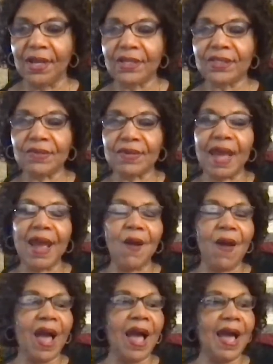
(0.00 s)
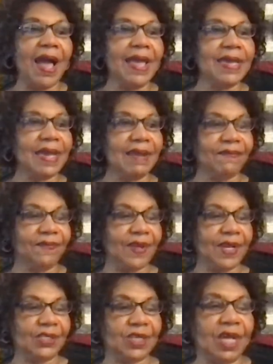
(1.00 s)
So now I can
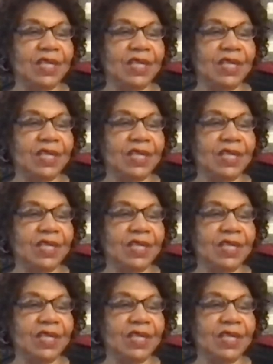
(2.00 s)
finish